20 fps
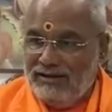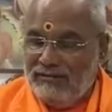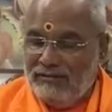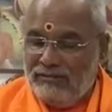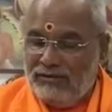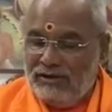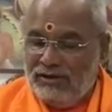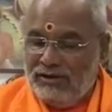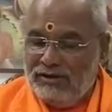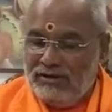
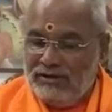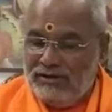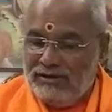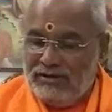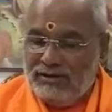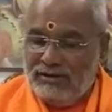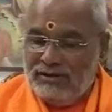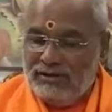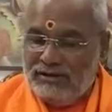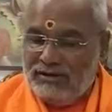
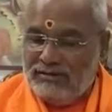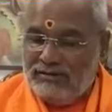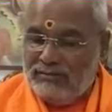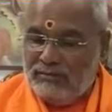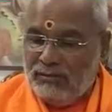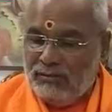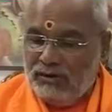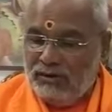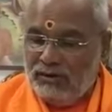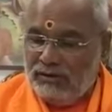this
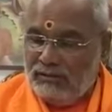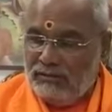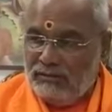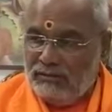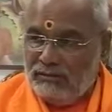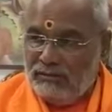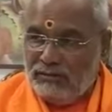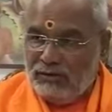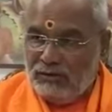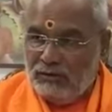
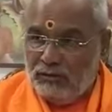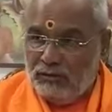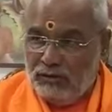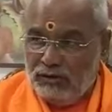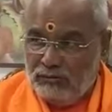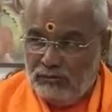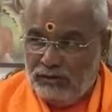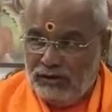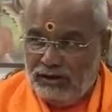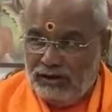
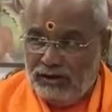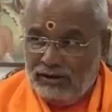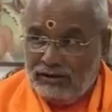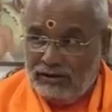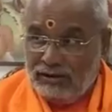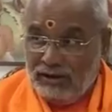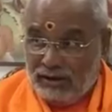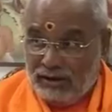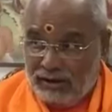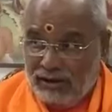human being
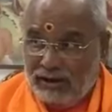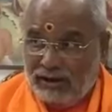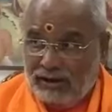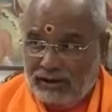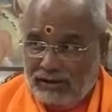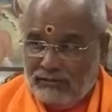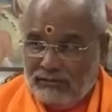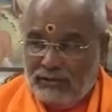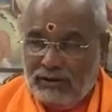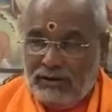is
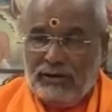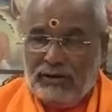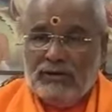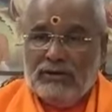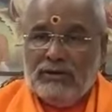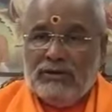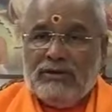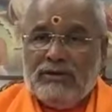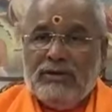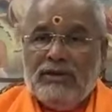rare
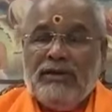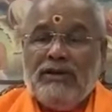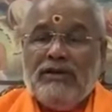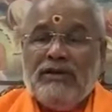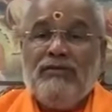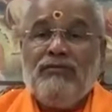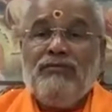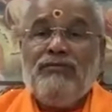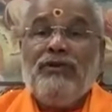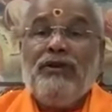because there
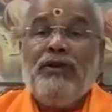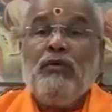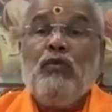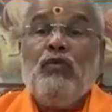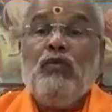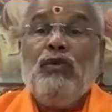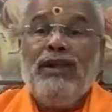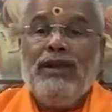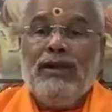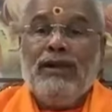is a
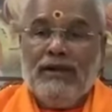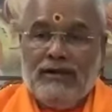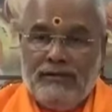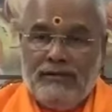free will.